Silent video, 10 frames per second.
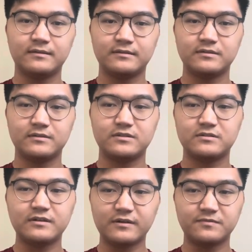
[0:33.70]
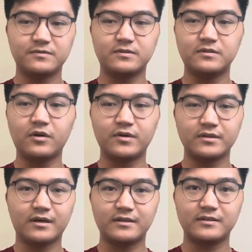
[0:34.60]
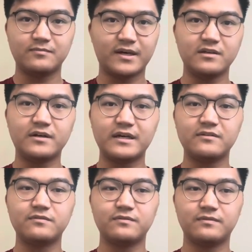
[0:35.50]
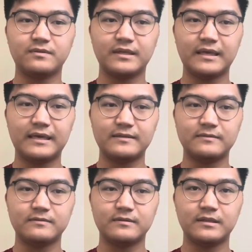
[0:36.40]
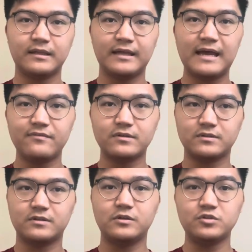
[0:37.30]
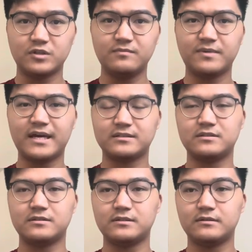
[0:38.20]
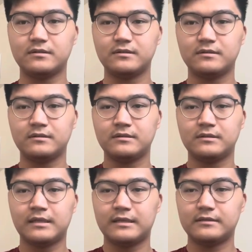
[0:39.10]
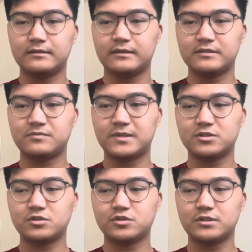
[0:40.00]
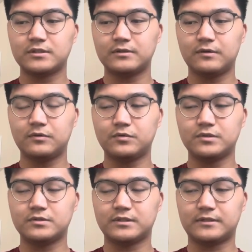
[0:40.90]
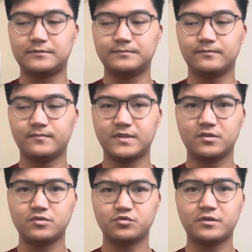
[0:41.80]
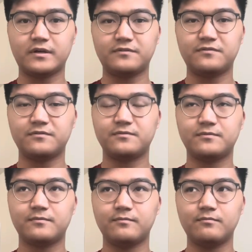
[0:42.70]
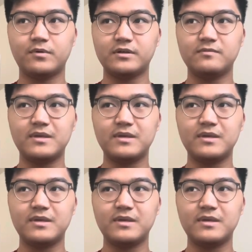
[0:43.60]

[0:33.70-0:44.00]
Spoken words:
stuff going on in my life and having a huge impact, especially it was rough, but uh, it